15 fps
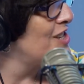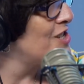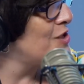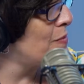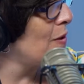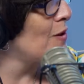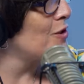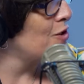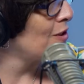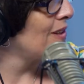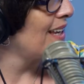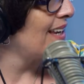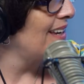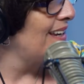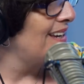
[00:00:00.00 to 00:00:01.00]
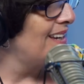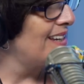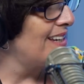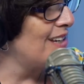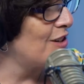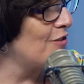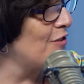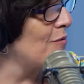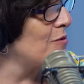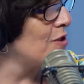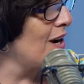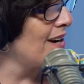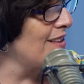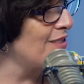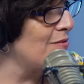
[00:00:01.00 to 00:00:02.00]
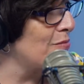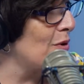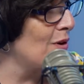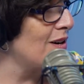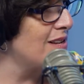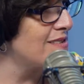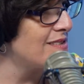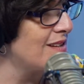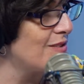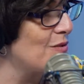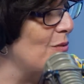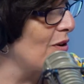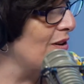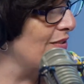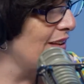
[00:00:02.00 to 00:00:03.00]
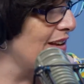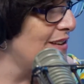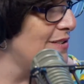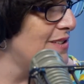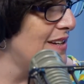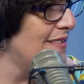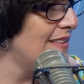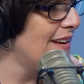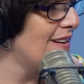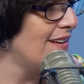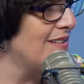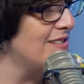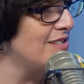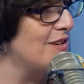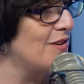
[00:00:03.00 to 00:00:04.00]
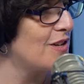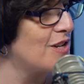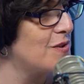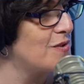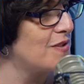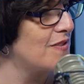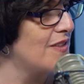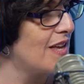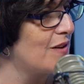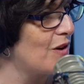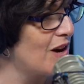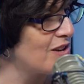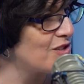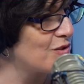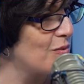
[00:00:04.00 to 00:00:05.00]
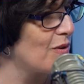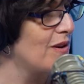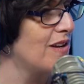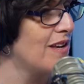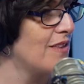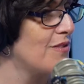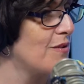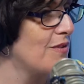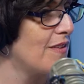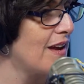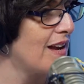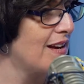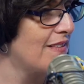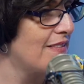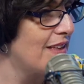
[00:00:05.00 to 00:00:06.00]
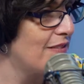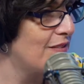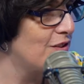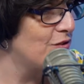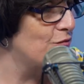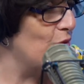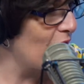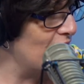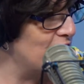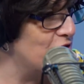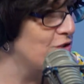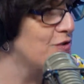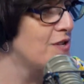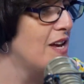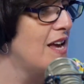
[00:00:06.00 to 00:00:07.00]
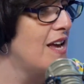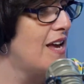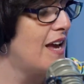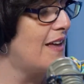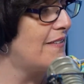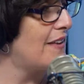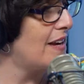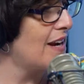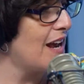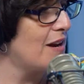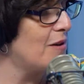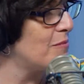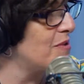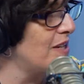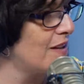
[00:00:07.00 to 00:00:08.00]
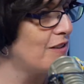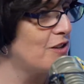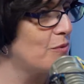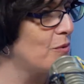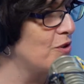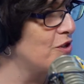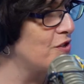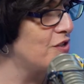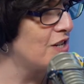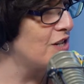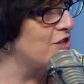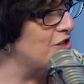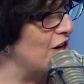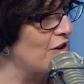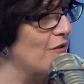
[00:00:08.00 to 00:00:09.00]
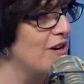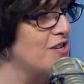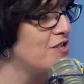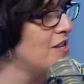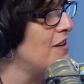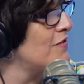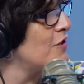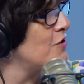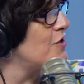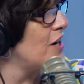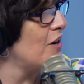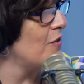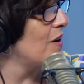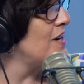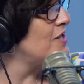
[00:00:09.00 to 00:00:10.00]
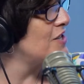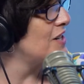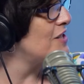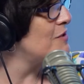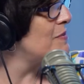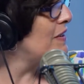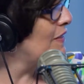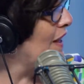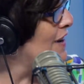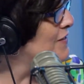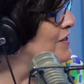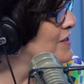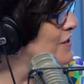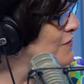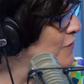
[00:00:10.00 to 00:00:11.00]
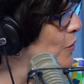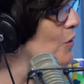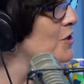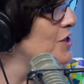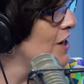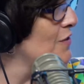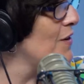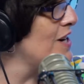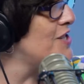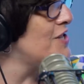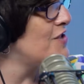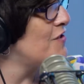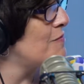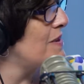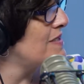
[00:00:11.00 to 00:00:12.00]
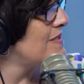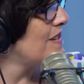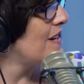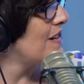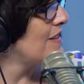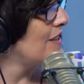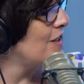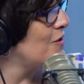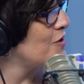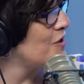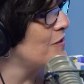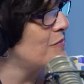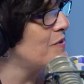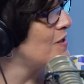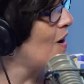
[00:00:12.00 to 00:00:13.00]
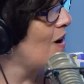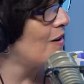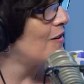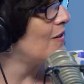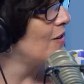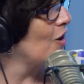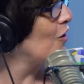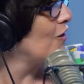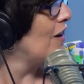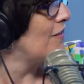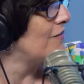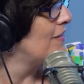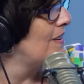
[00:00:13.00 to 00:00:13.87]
spiritually, from Jonathan Burness and the work that you did there in Syracuse, and then us working through that, and then the Rogers. And I'm telling you, we're just seeing generation after generation. To be alive to see 4 generations of Messianic leadership is unheard of.